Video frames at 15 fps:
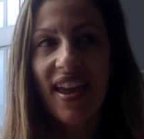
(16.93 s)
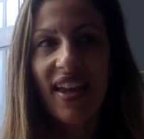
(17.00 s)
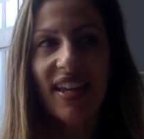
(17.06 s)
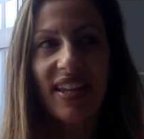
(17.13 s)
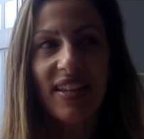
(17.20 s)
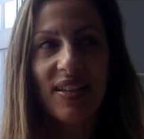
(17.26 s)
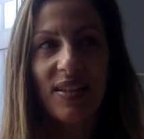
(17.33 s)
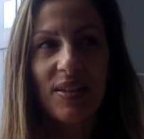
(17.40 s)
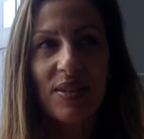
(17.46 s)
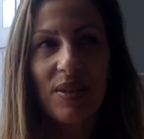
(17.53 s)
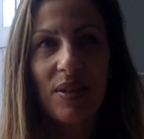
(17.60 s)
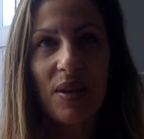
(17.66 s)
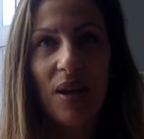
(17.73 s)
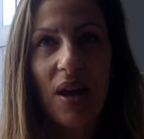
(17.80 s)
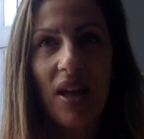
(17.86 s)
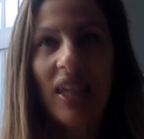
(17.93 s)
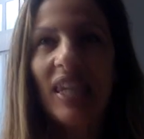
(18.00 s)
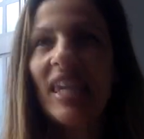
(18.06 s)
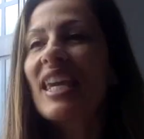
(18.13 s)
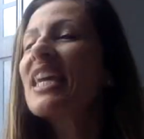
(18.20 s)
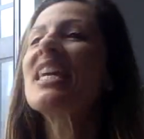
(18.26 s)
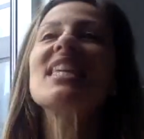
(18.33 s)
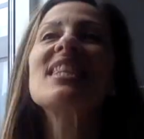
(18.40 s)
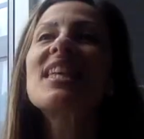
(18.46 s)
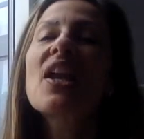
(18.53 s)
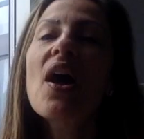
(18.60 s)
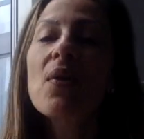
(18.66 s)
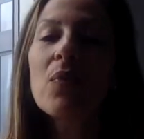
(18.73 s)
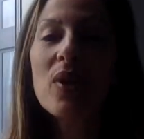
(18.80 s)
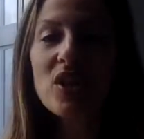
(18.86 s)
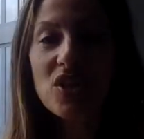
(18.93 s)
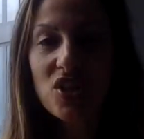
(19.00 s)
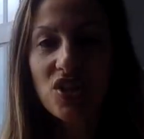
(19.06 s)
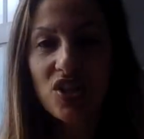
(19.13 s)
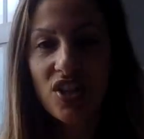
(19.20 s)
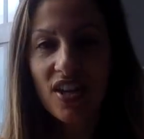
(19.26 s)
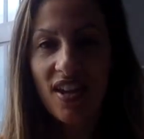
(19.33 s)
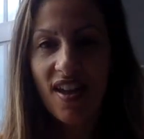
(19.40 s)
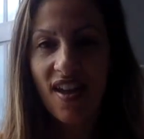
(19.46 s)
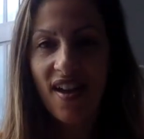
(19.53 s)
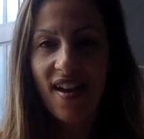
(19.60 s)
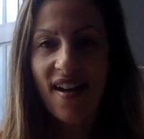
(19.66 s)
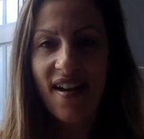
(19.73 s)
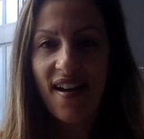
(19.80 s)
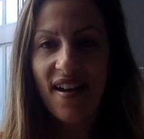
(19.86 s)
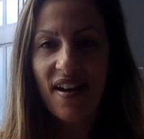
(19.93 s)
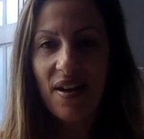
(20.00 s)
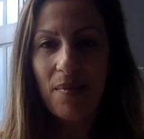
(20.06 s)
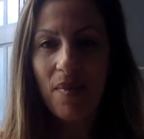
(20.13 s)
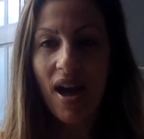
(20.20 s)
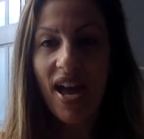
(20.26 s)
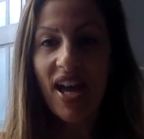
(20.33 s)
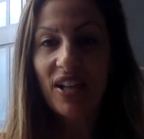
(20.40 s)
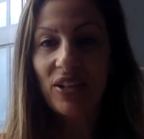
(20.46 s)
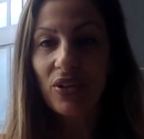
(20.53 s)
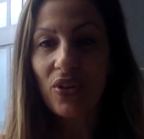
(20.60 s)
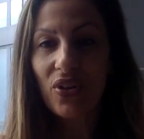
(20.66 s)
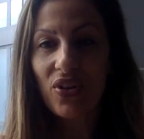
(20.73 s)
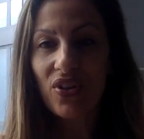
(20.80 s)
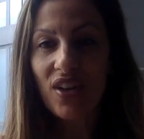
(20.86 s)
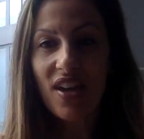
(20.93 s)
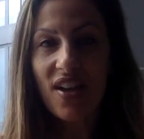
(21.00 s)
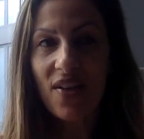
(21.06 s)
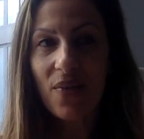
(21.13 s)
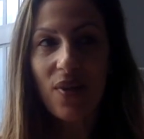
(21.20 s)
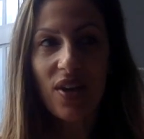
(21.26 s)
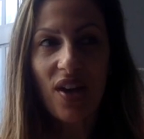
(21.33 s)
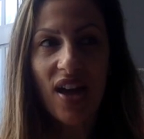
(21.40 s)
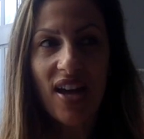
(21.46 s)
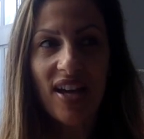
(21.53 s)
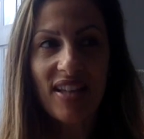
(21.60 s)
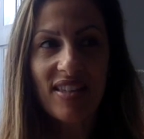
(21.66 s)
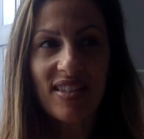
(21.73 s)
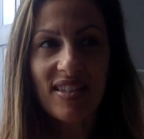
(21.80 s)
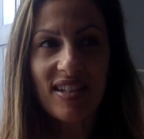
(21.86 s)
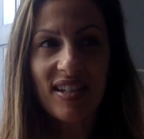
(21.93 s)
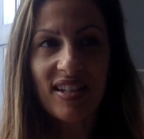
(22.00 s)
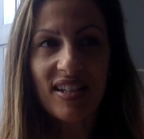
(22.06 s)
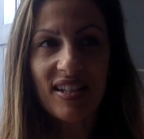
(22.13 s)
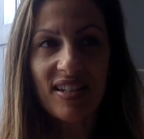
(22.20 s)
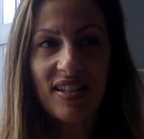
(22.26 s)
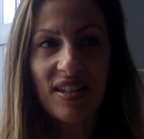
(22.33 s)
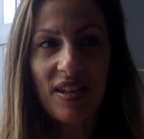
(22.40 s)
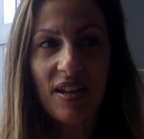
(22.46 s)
is a key that I wish I had learned when I had studied